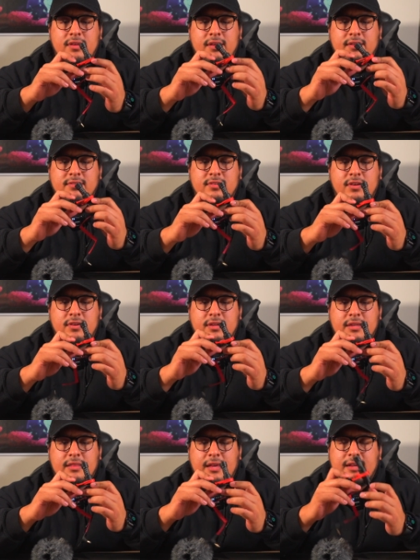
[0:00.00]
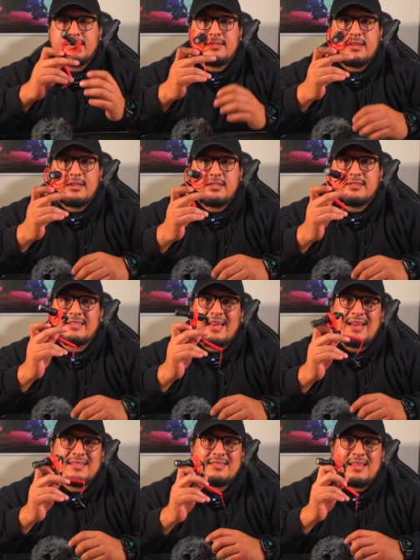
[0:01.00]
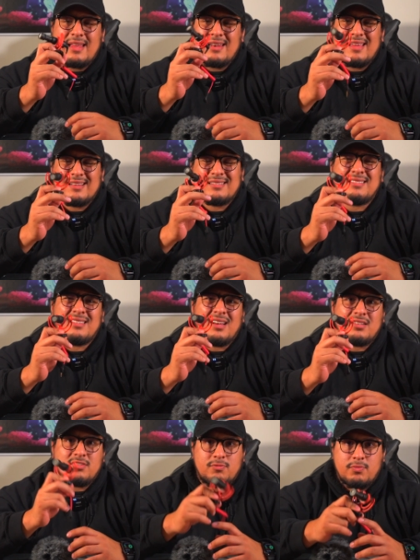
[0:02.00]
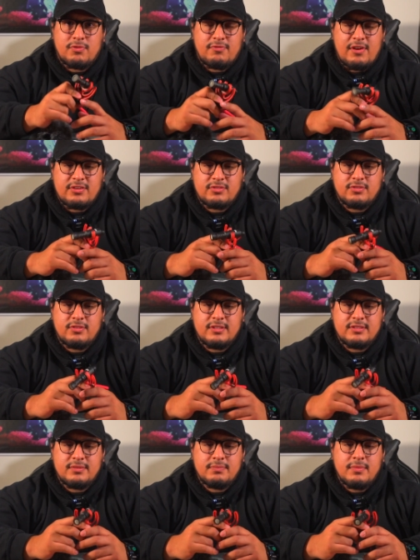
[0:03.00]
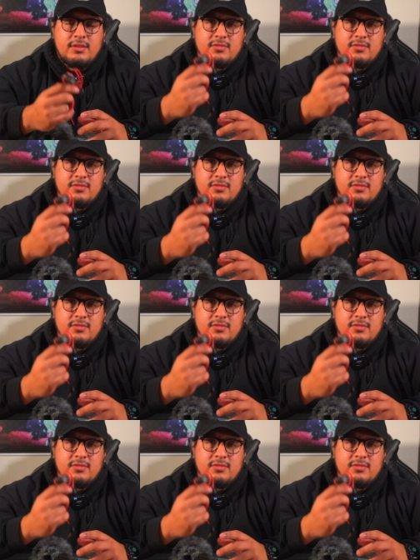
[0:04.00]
And so, it, like I said, it just adds that next touch of professionalism.